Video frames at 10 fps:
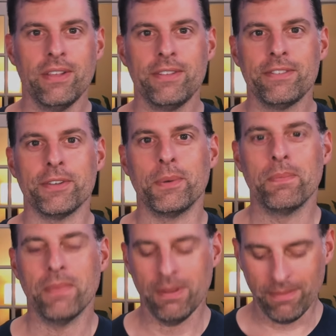So
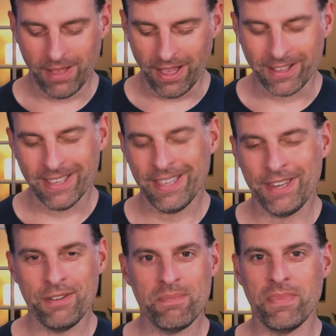
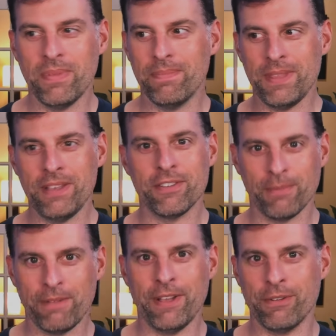again, these are
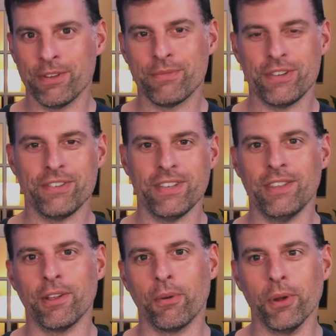my favorite switches in
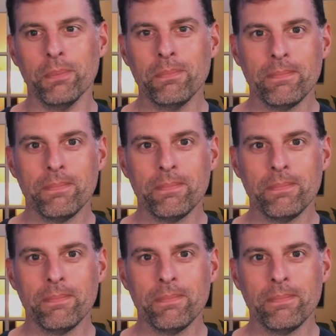the group.